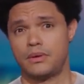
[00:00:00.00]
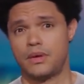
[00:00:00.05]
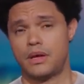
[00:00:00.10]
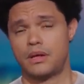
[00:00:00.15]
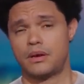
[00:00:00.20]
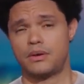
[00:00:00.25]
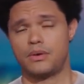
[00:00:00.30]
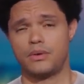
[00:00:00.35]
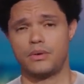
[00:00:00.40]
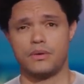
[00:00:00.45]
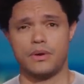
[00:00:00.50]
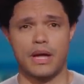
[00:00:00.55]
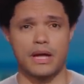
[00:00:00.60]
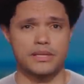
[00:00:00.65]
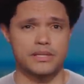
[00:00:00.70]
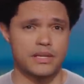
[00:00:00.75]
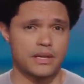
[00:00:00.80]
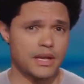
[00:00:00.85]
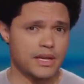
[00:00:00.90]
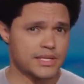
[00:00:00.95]
I don't know,
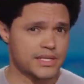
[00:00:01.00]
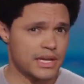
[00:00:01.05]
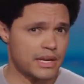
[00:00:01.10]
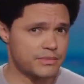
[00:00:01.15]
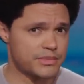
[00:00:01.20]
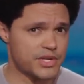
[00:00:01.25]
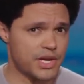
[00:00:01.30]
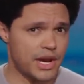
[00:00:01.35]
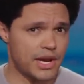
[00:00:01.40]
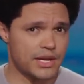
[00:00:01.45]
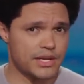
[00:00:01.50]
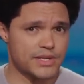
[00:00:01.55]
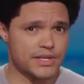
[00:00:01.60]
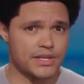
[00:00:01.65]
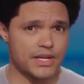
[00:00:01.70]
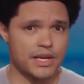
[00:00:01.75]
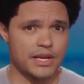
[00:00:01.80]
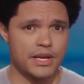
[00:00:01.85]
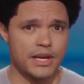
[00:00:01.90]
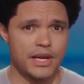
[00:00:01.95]
guys. The last time China
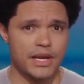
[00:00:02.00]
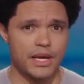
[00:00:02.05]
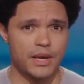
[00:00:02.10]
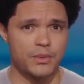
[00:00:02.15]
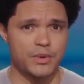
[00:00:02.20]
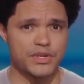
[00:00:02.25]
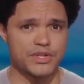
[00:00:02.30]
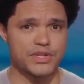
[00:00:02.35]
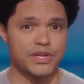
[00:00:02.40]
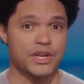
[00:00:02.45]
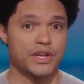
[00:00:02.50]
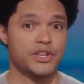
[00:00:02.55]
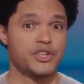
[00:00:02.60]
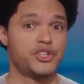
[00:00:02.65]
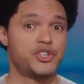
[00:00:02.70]
said it was